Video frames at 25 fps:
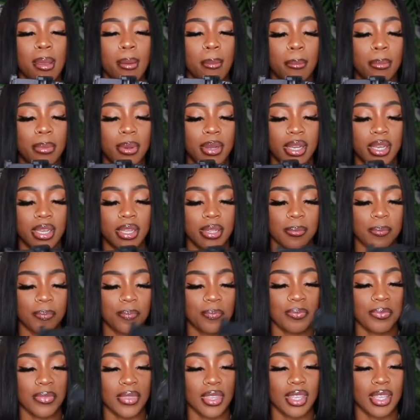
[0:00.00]
But
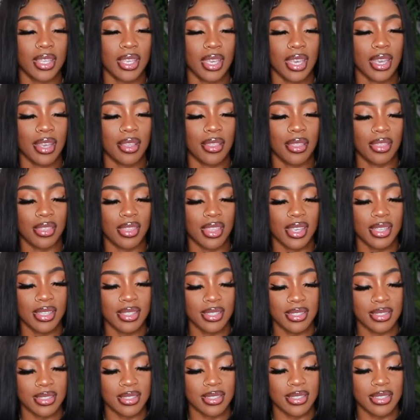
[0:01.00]
yeah,
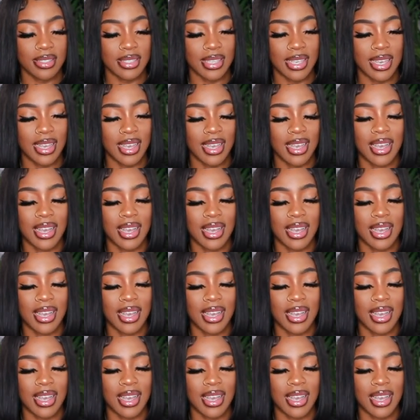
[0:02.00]
this,